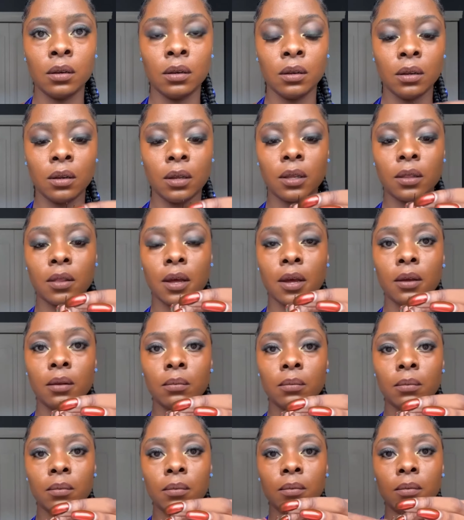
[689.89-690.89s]
like that.
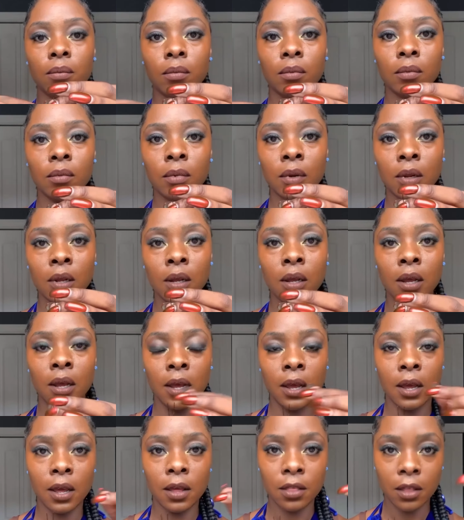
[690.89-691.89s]

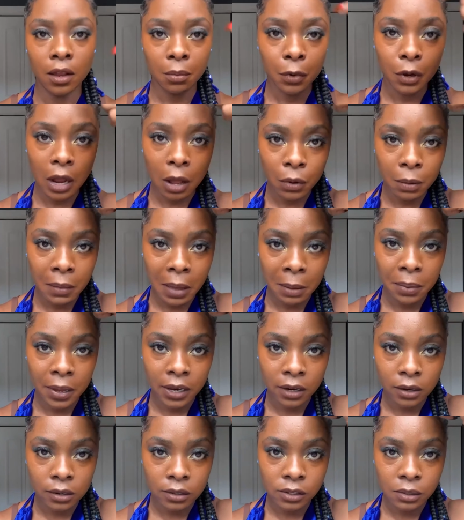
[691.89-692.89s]
And then I want my
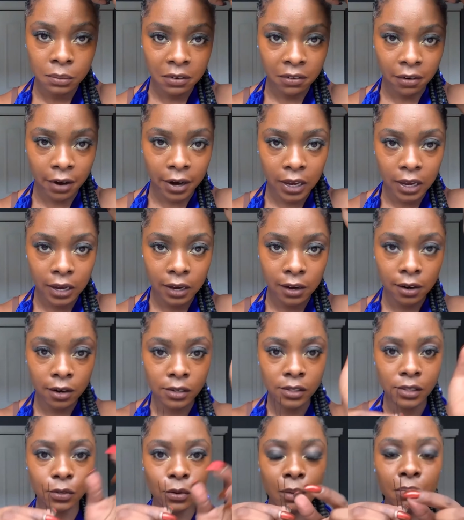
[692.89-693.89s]
pendant to be right here,
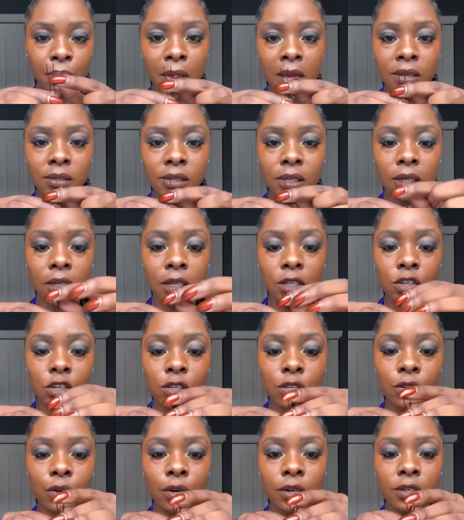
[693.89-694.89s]
so I'm basically just
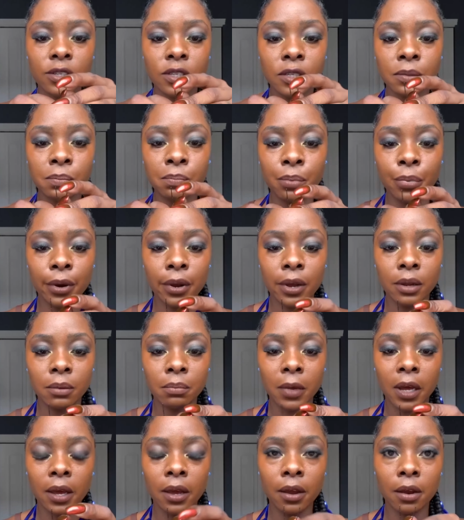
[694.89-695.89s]
going to spread my
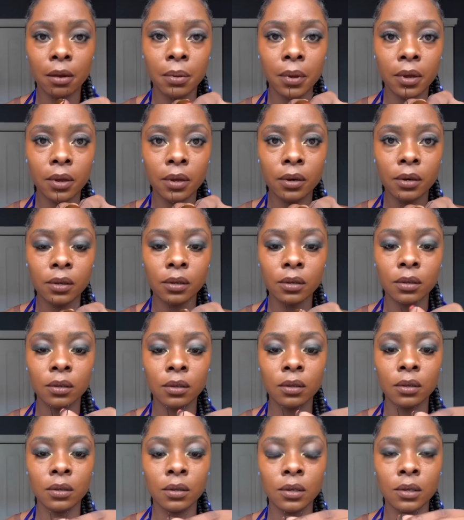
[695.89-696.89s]
hairpin
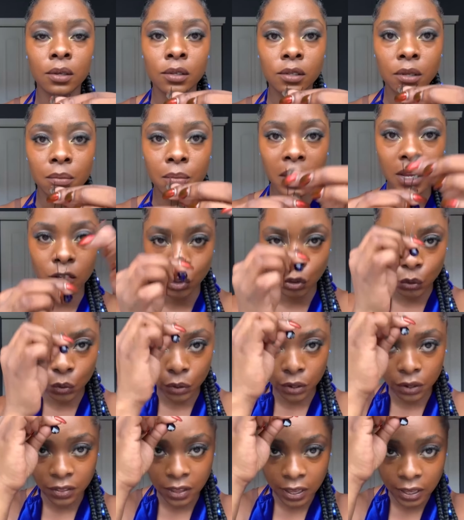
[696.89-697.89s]
to make sure
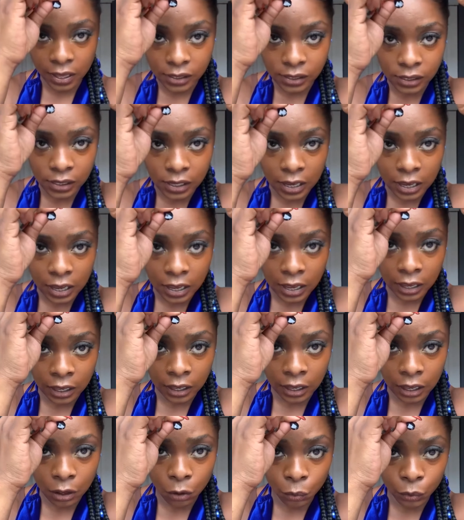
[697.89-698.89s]

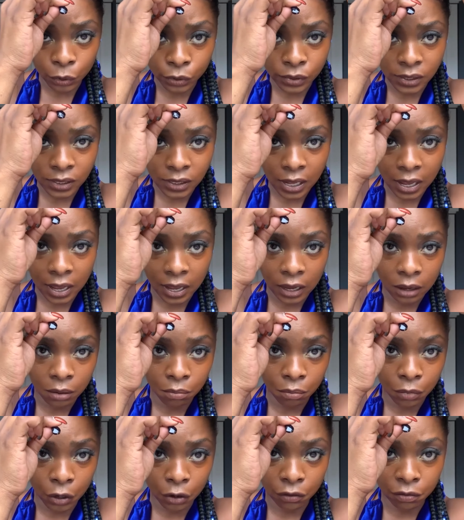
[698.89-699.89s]
it will stay in
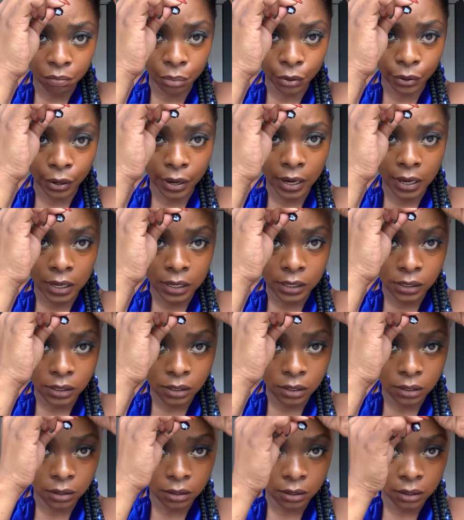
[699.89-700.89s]
both braids.
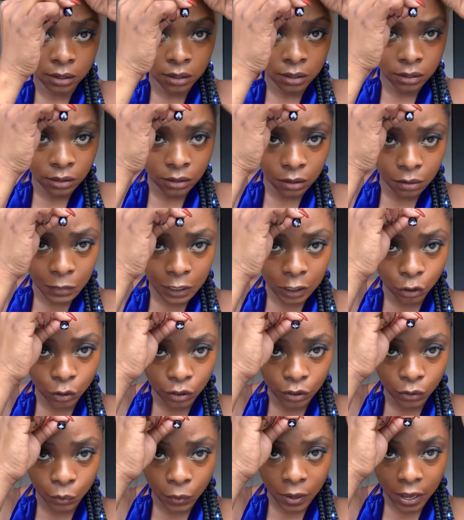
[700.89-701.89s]
I'll make sure
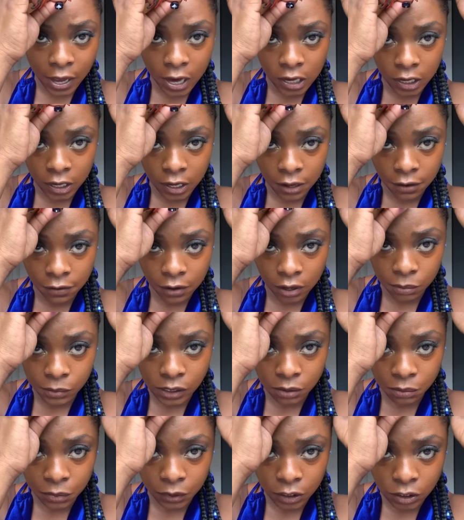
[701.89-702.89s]
it's wide enough, and I'm
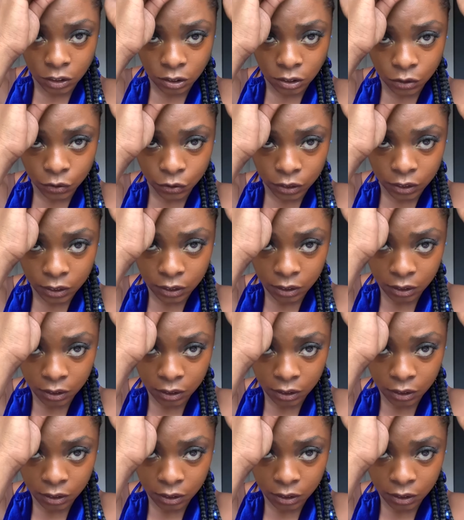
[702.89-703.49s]
simply just going to